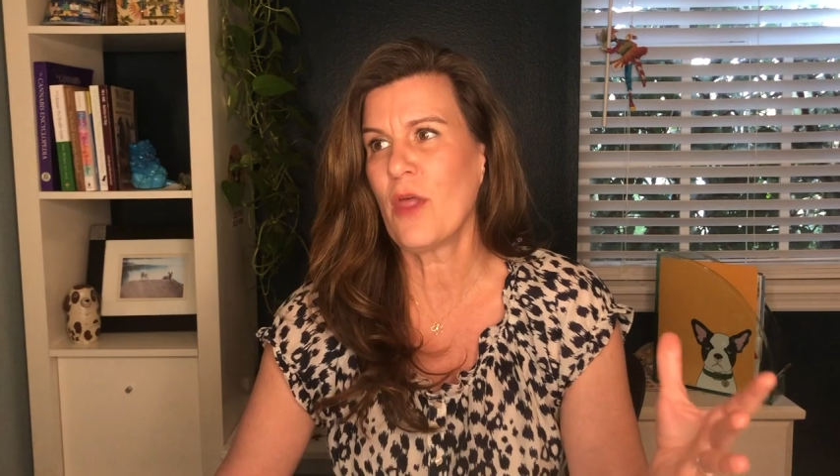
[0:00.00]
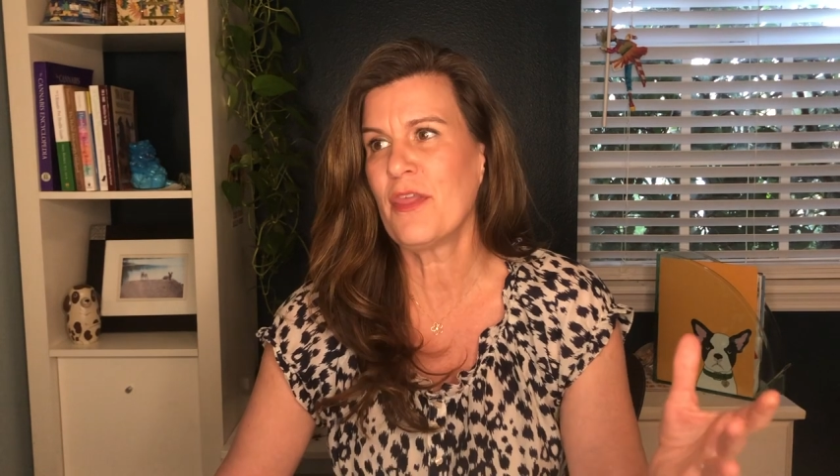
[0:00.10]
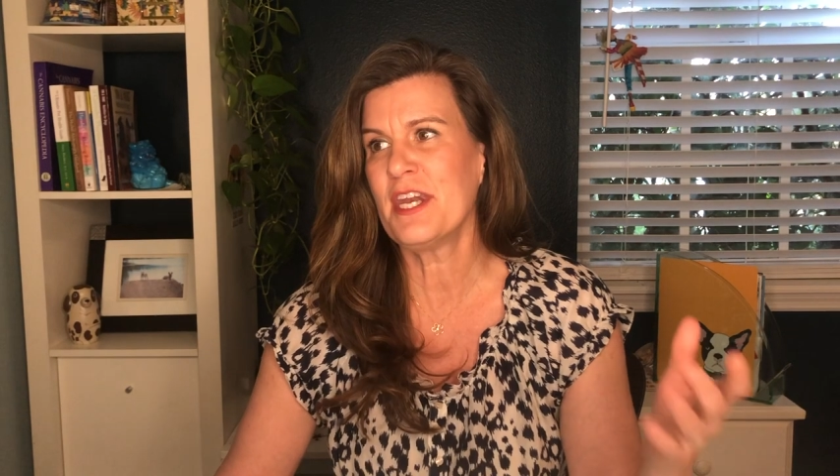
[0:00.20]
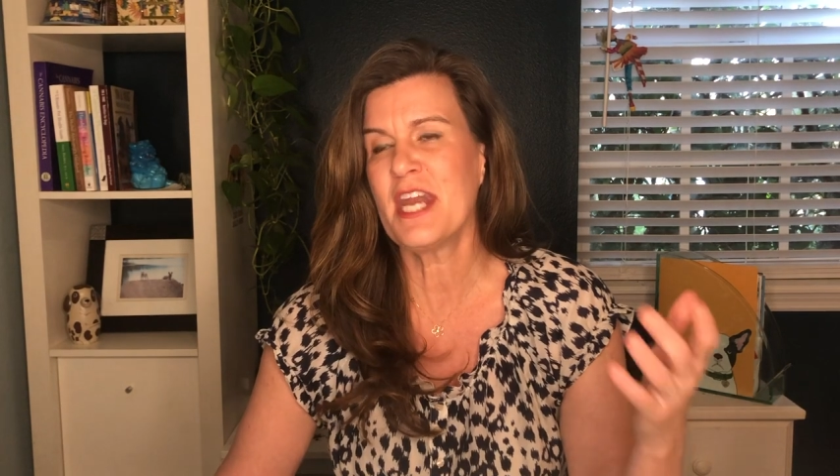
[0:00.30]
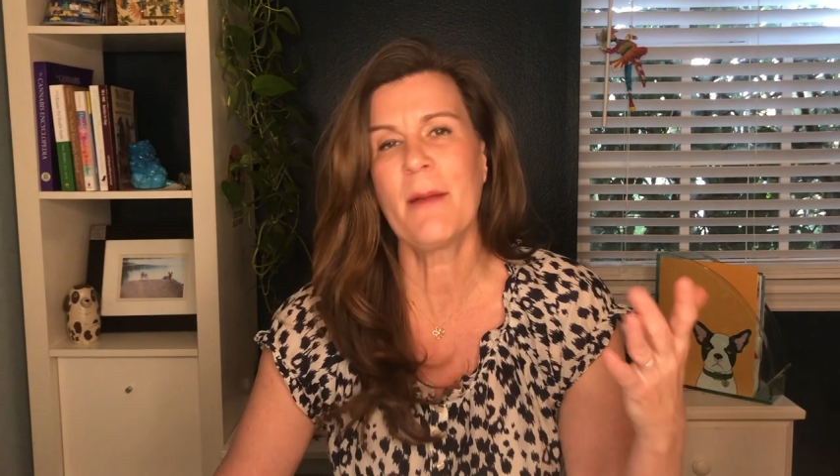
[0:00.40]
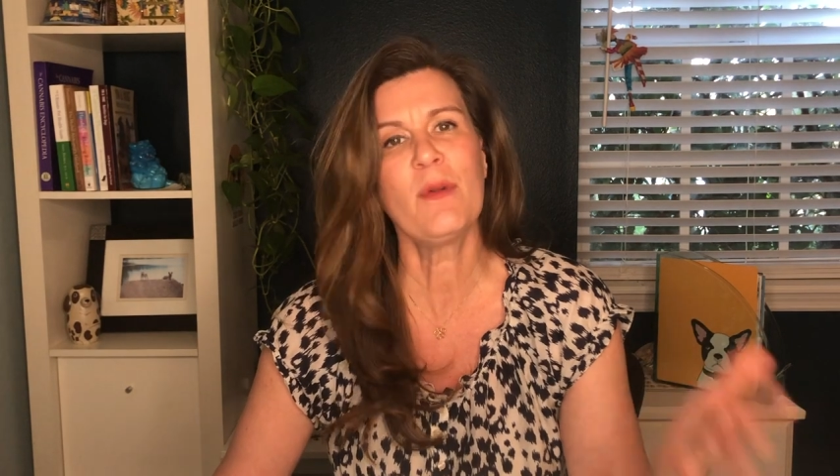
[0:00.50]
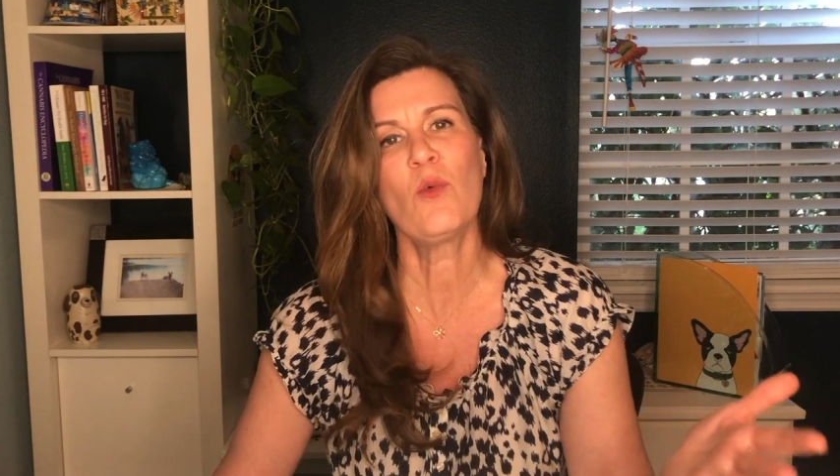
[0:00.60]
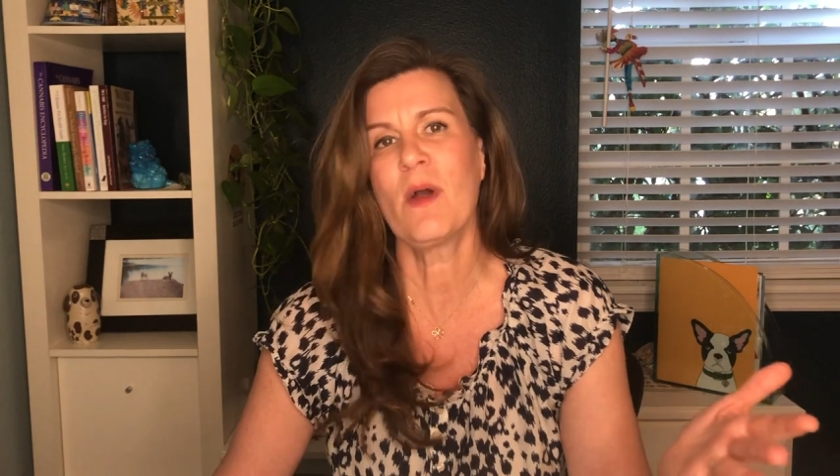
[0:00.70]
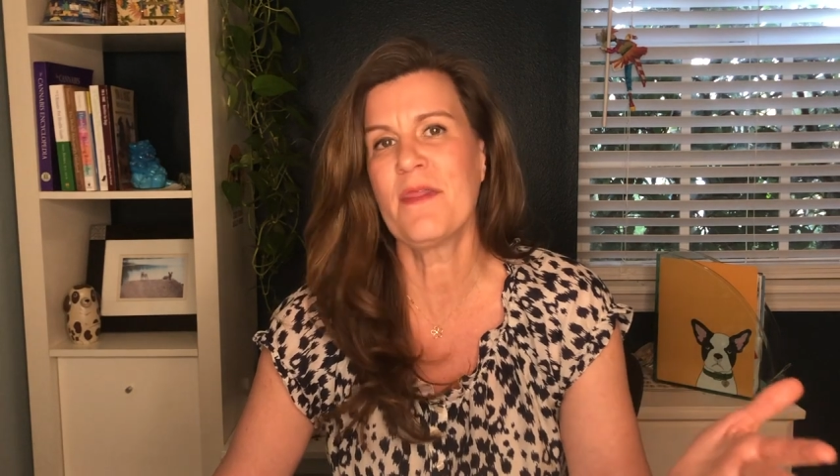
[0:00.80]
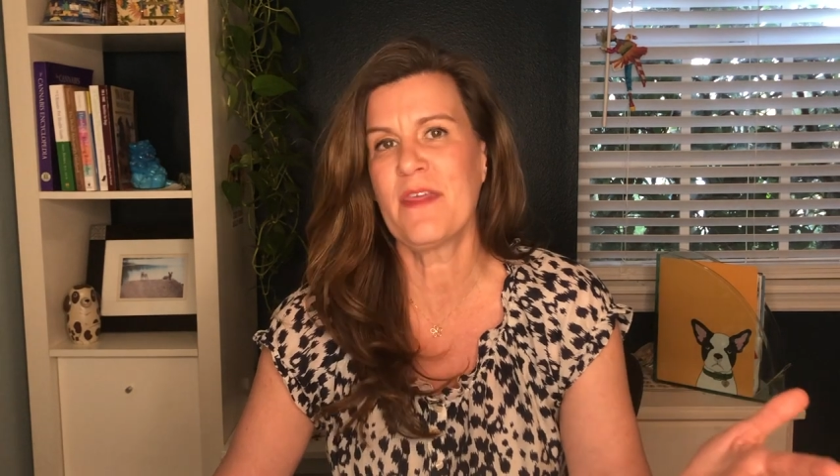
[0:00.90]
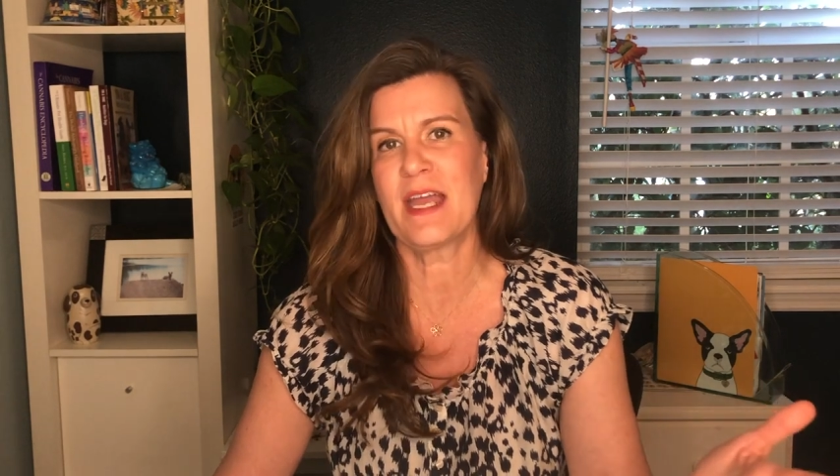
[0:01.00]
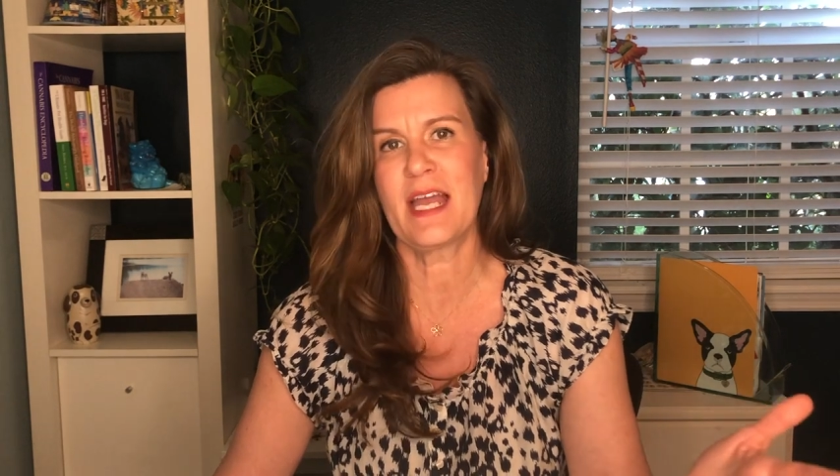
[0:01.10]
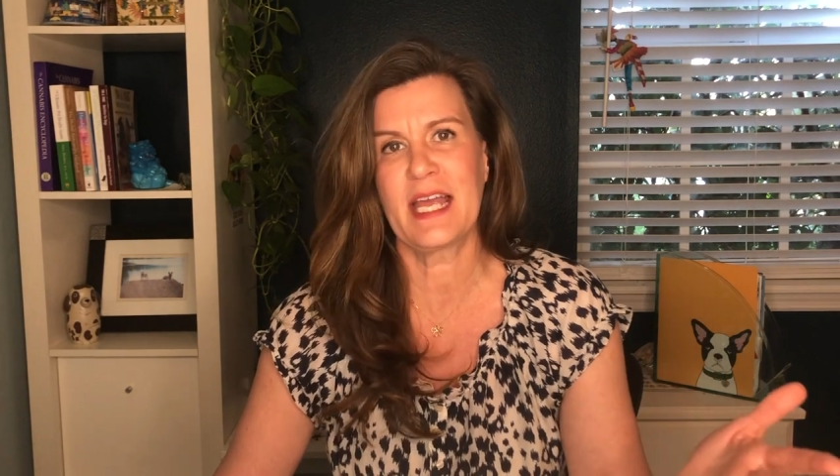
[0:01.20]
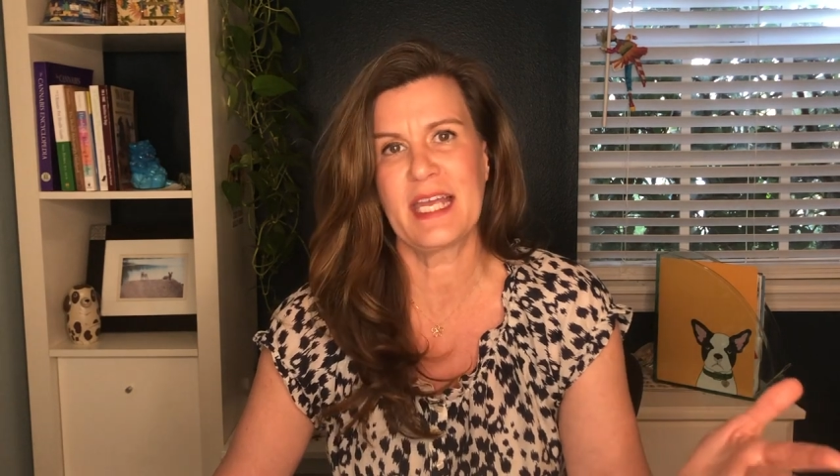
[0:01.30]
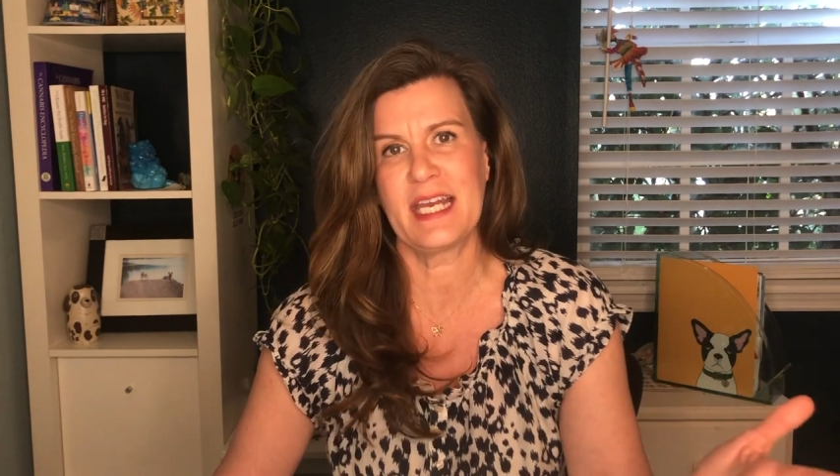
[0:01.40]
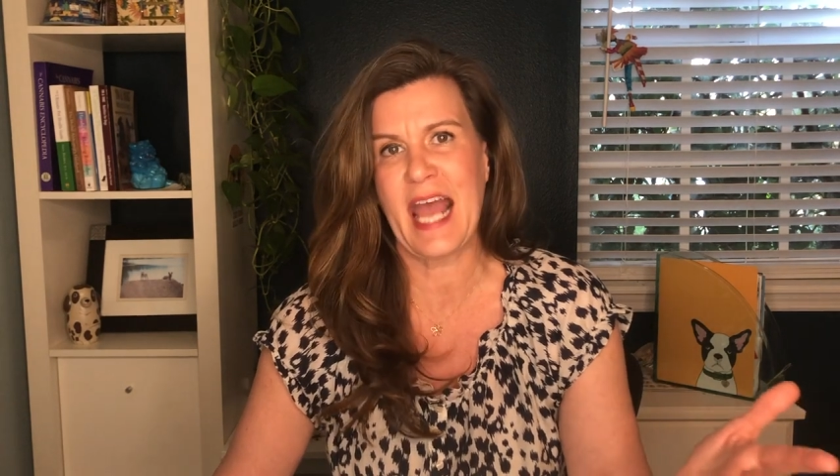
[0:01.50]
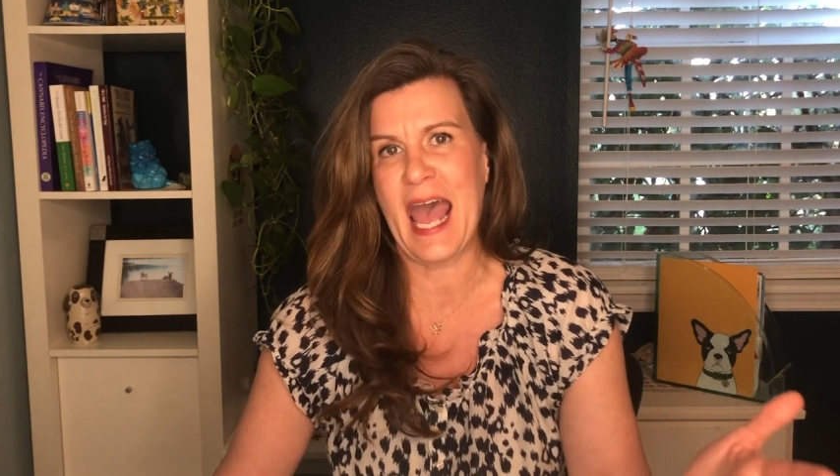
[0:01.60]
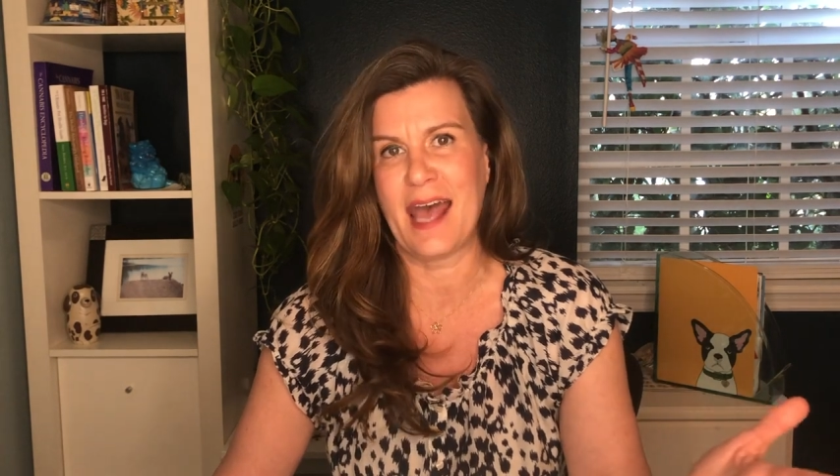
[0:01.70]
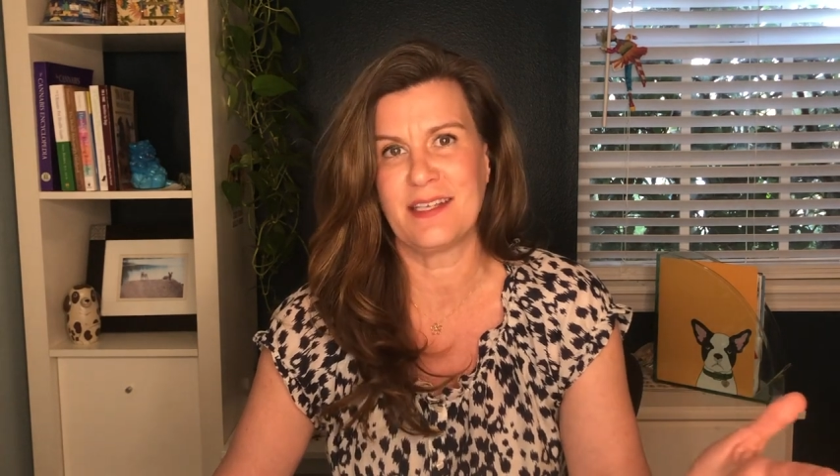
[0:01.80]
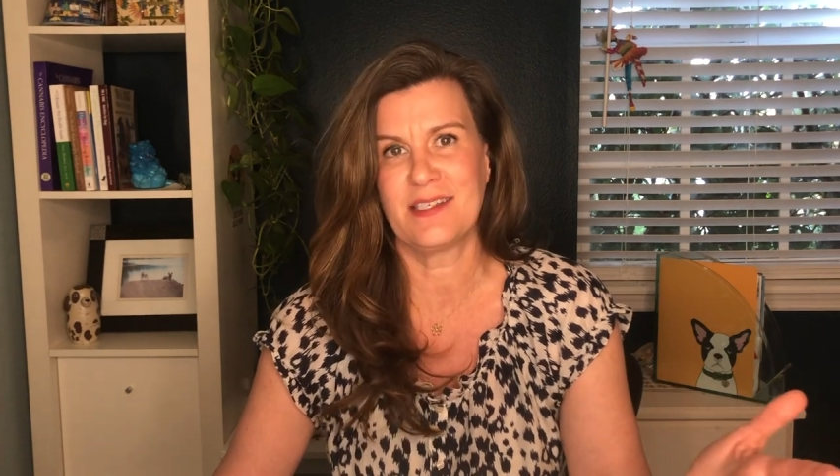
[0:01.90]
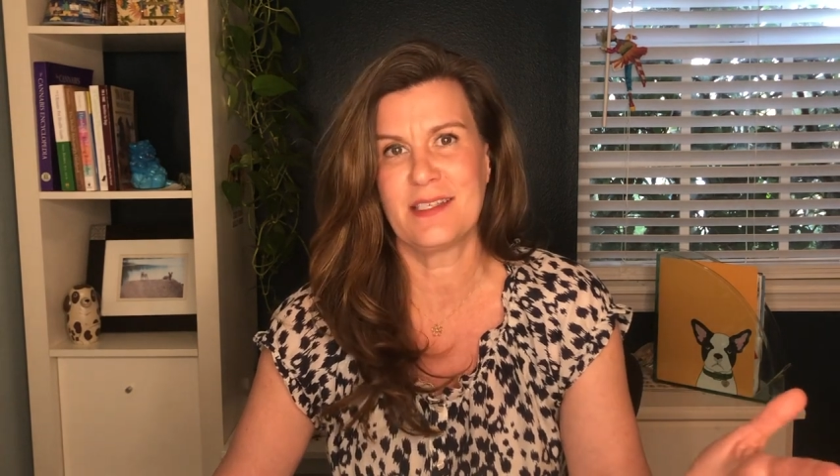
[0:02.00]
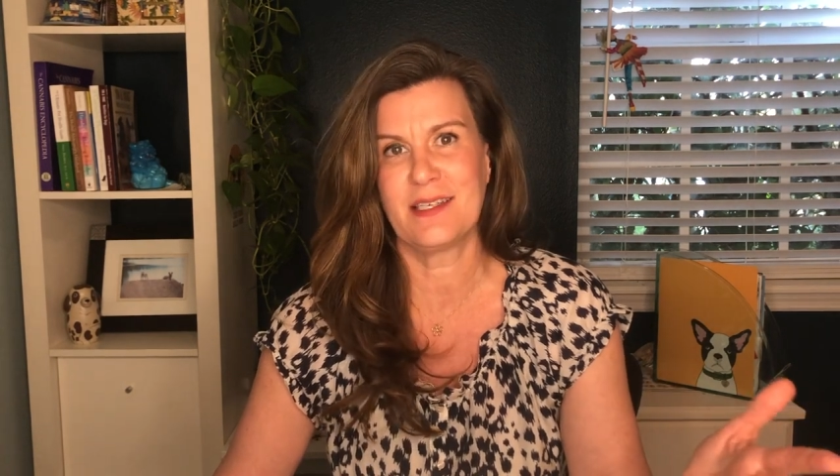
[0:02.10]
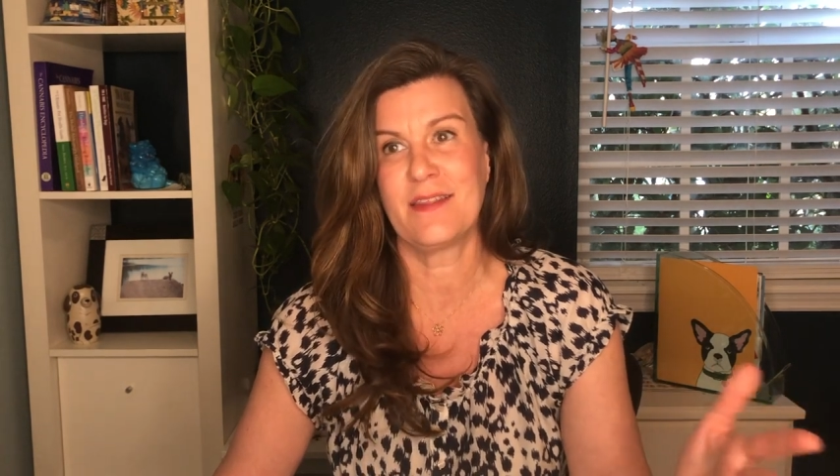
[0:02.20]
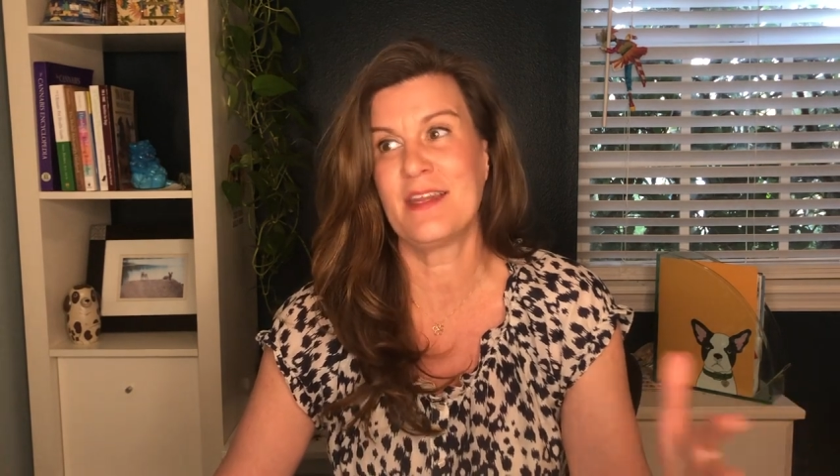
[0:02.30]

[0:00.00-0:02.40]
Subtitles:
The number one thing I get asked,